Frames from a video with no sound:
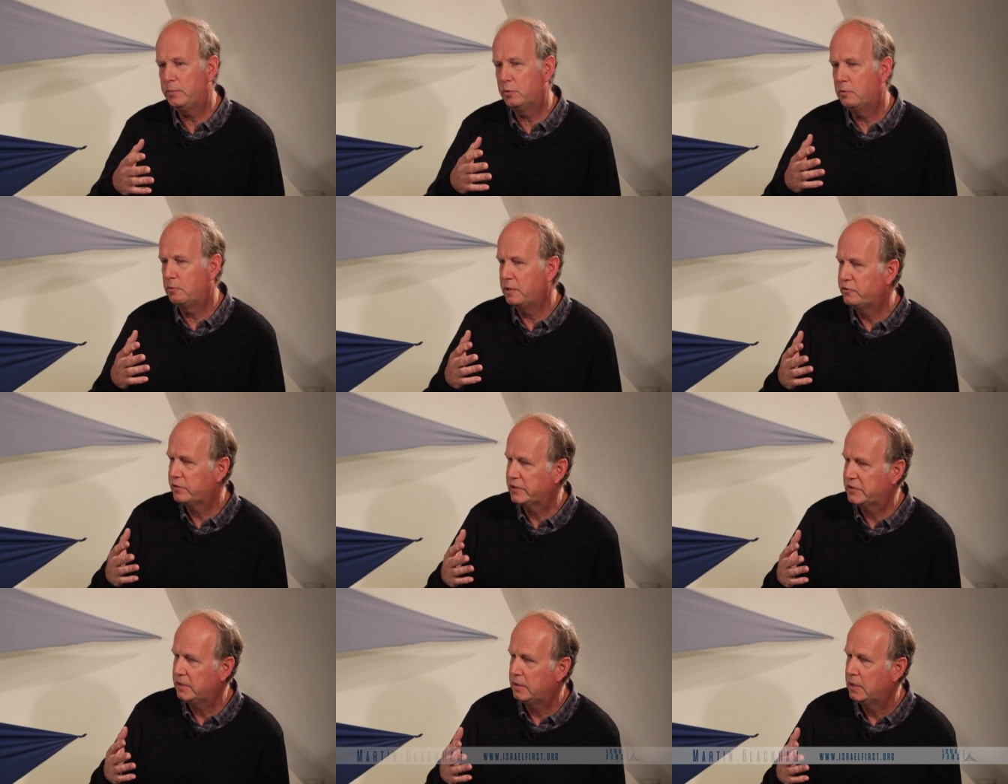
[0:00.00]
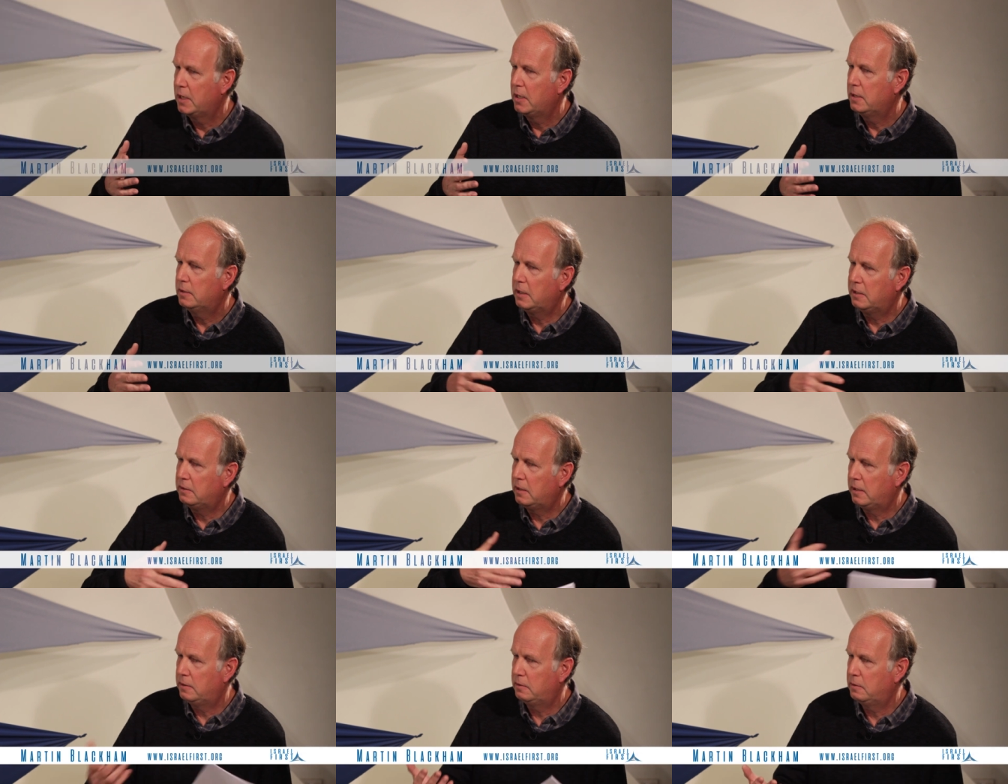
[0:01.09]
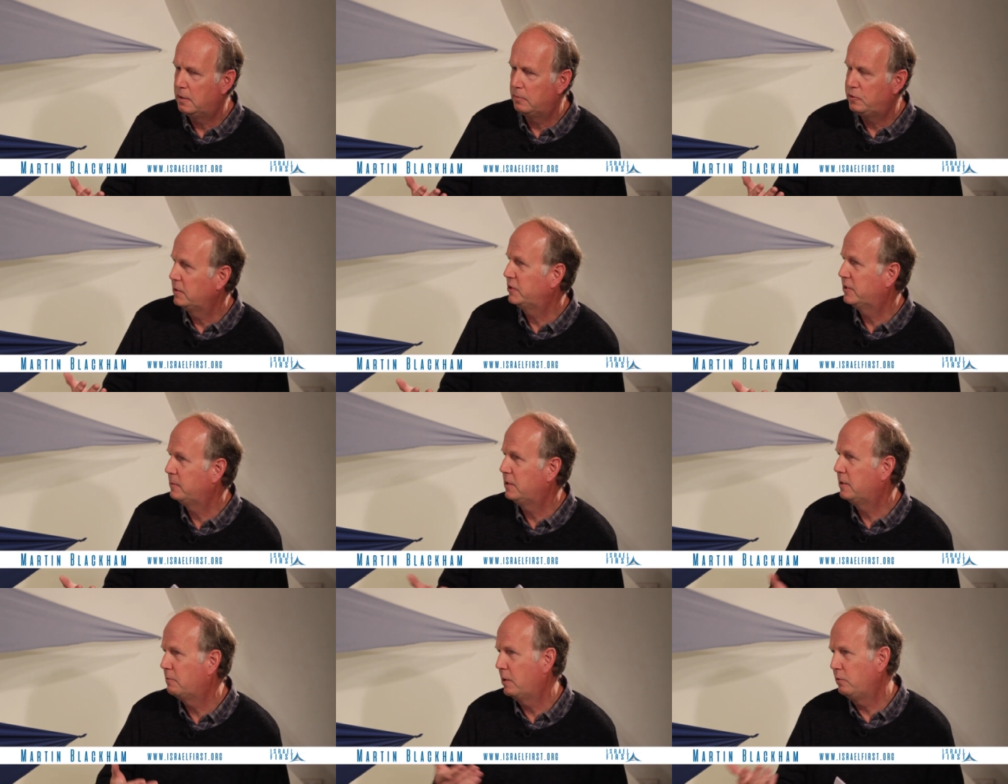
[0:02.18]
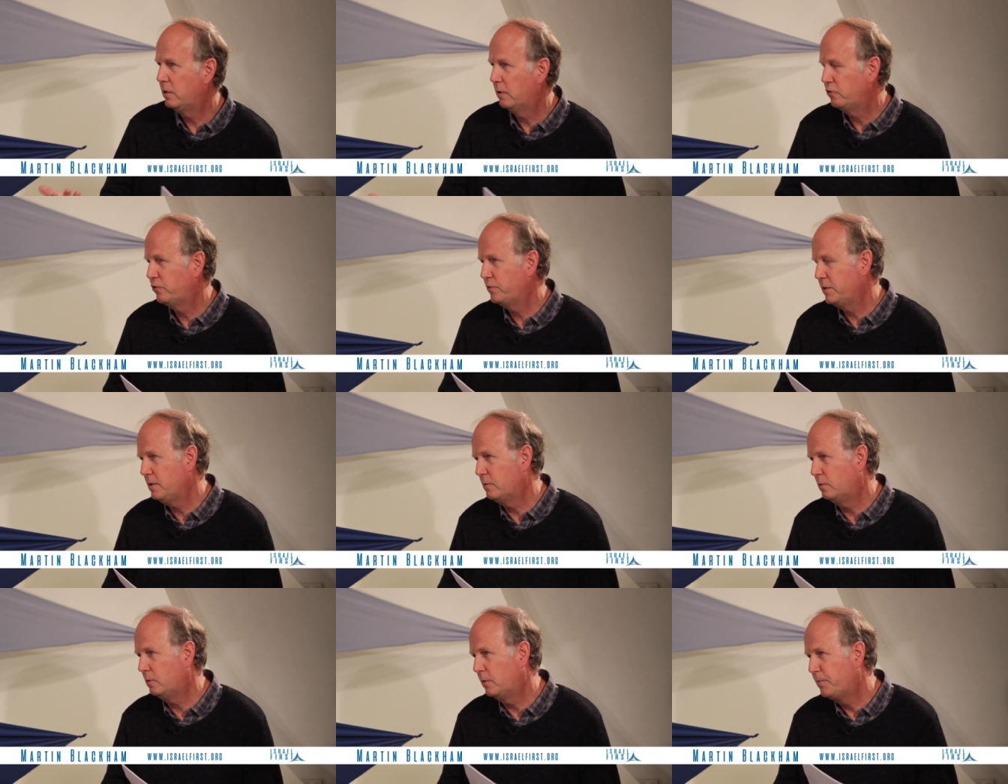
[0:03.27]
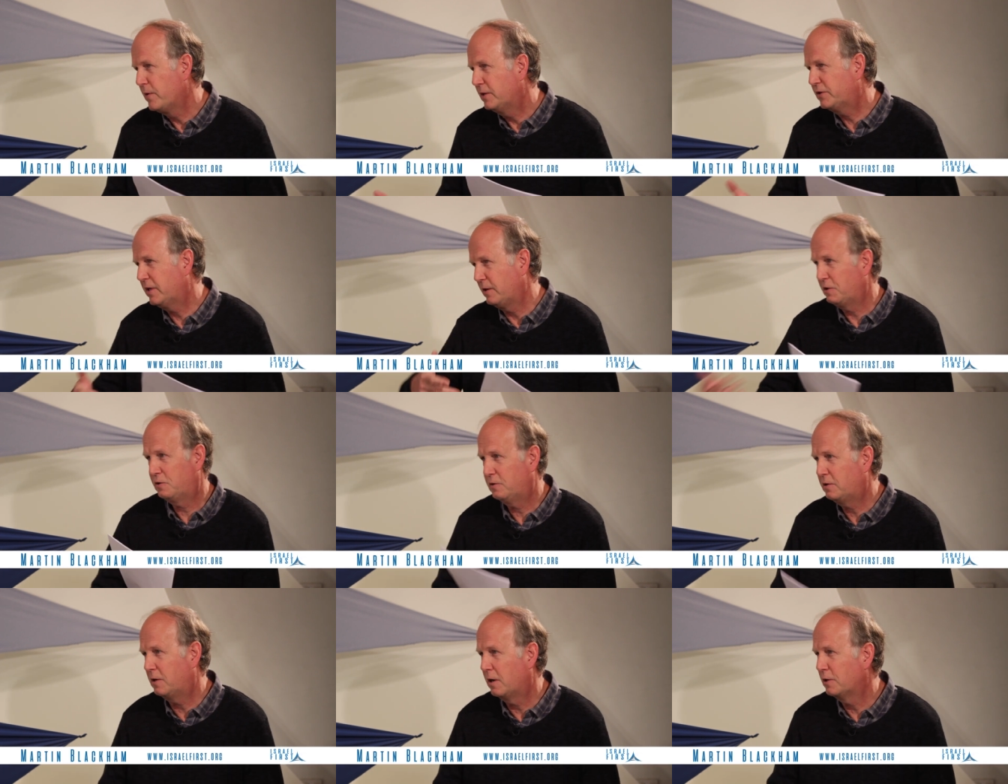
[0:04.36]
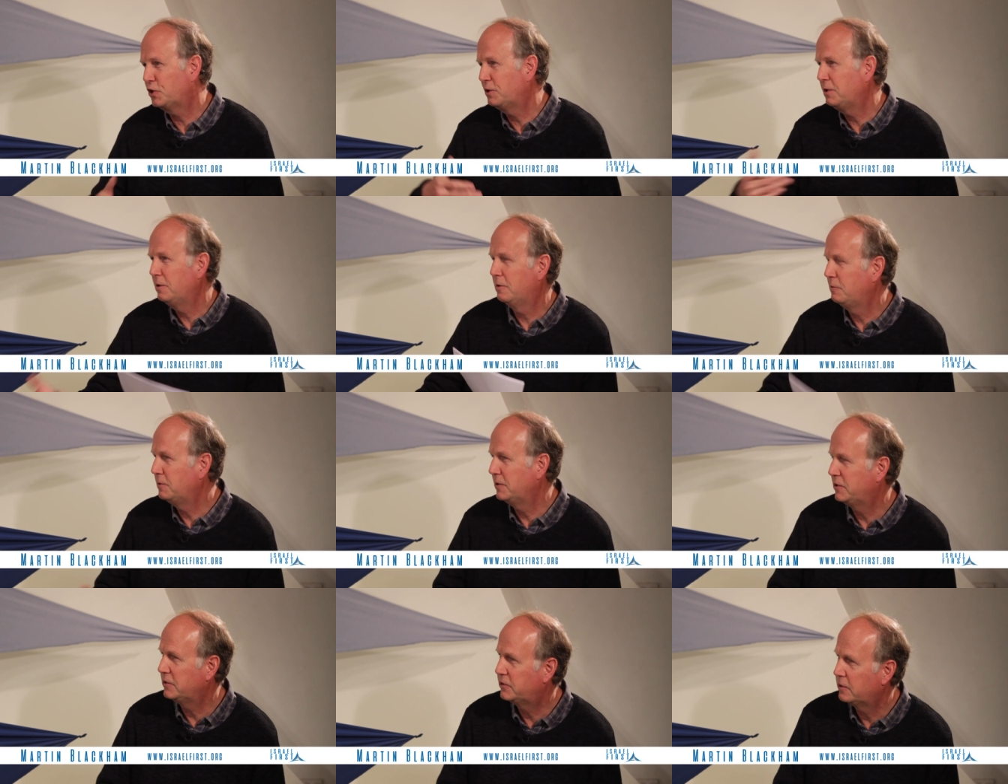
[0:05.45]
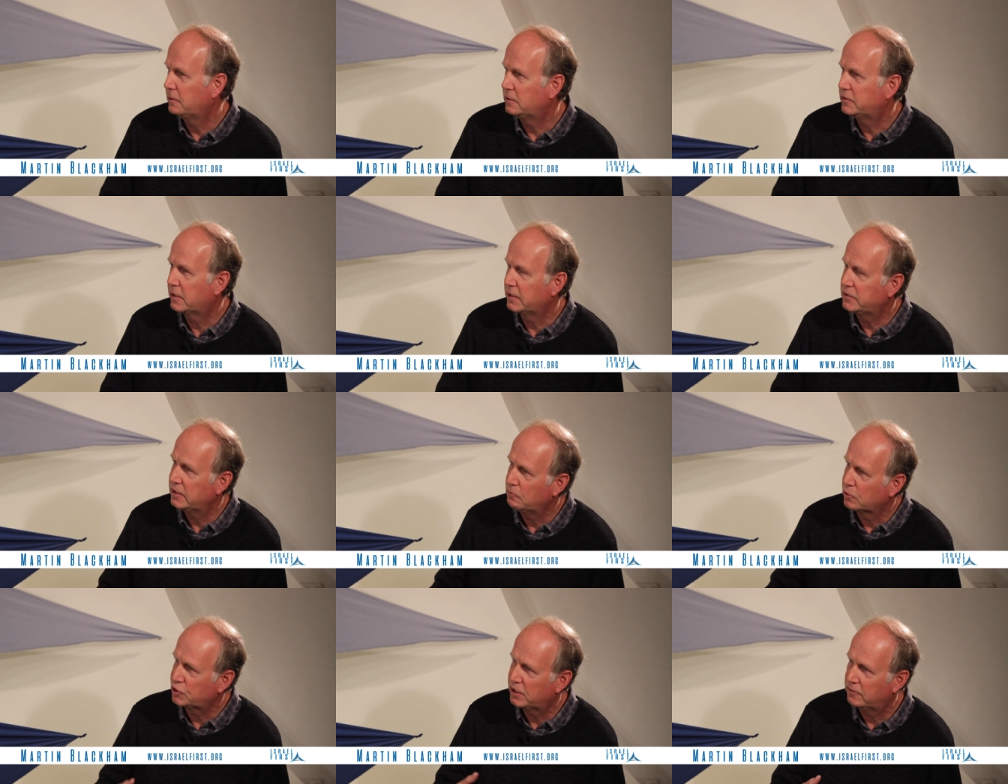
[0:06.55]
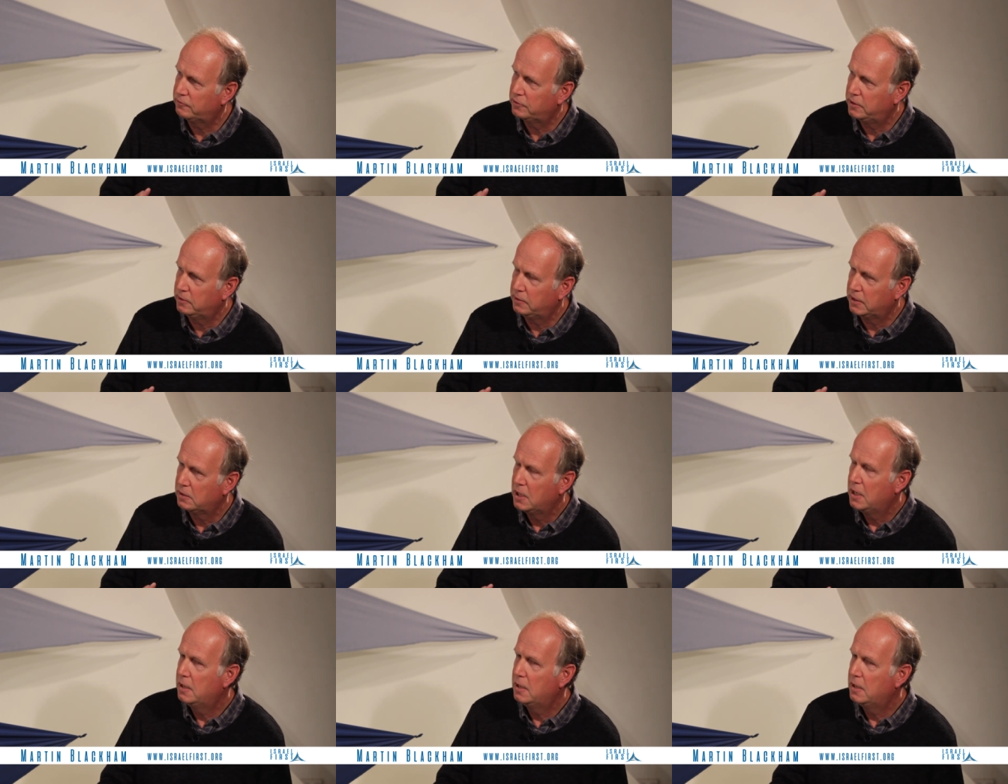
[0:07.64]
people who are interested in, in um, doing something in their own country, or saying, gosh, you know, this is so exciting what Shalva are doing.